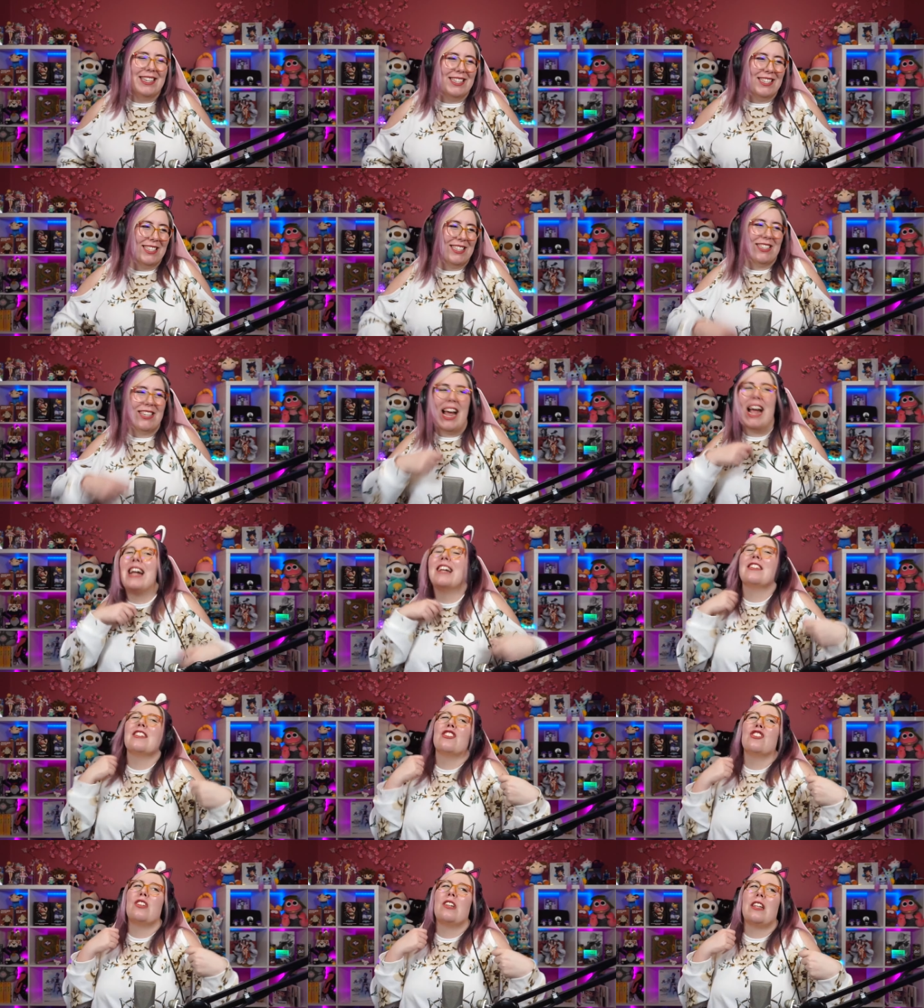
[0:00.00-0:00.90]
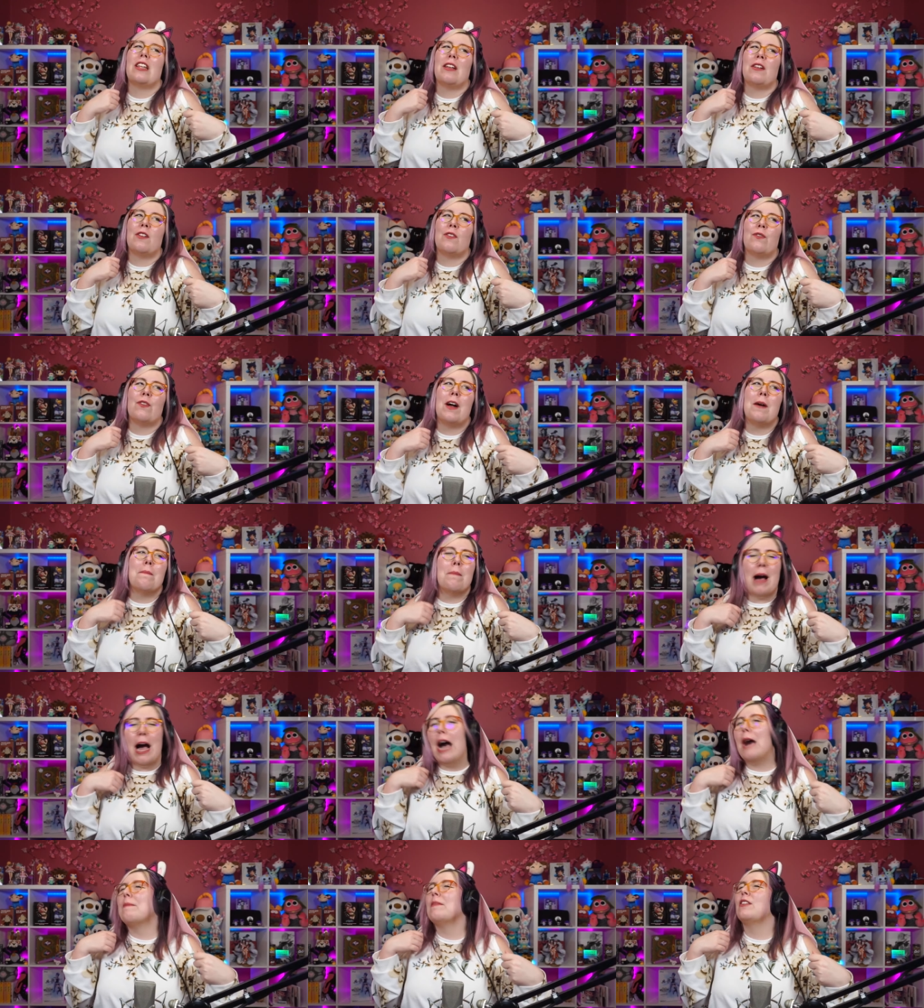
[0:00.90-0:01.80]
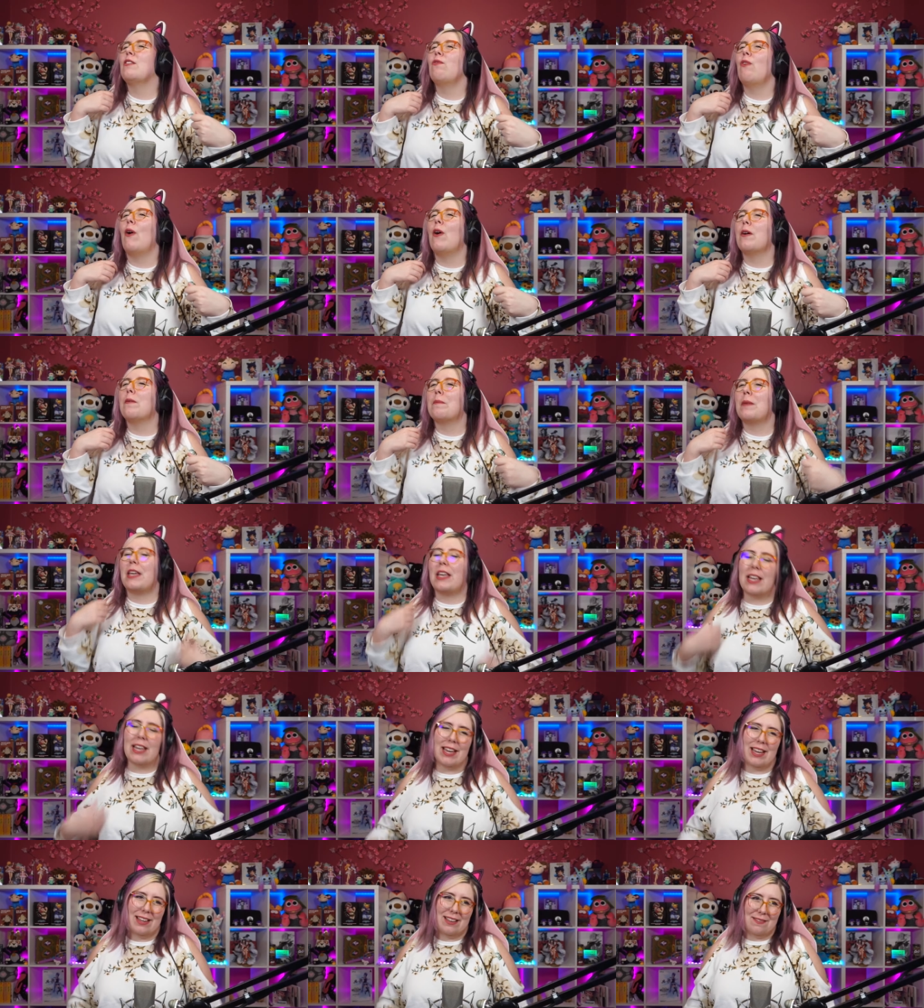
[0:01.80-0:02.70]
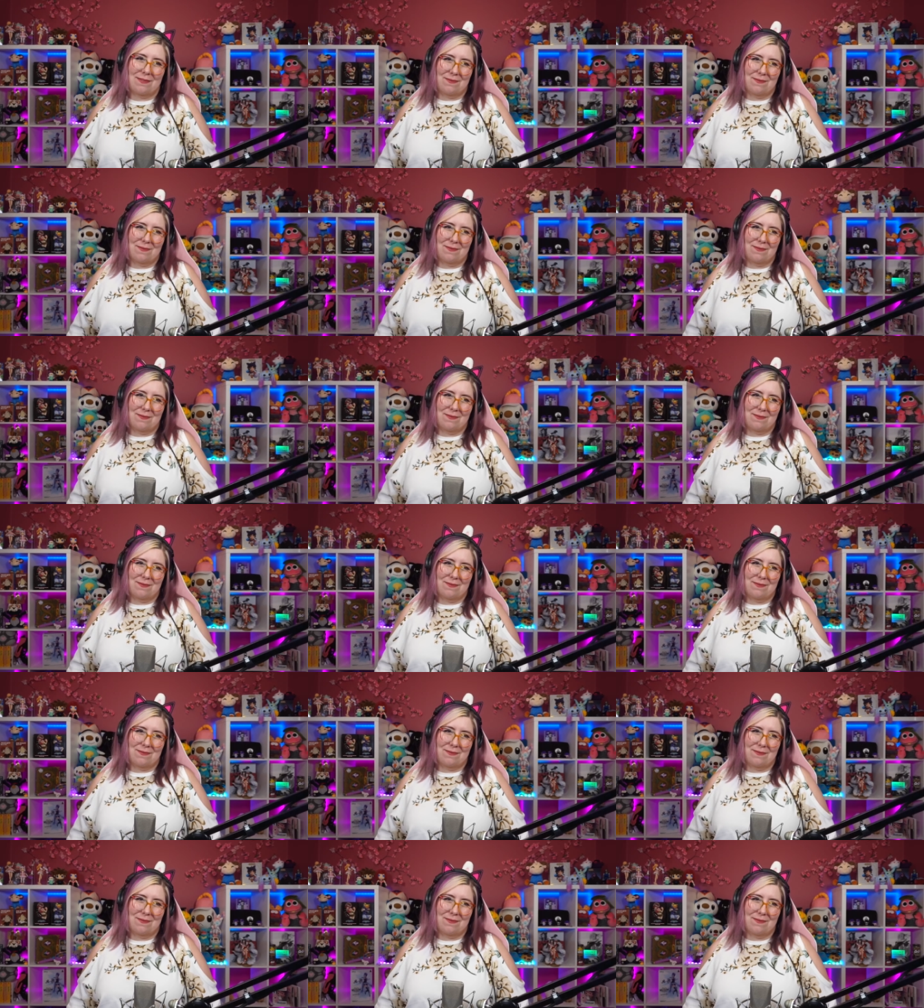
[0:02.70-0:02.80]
just takes it. She's like, it's from mom. It's for me.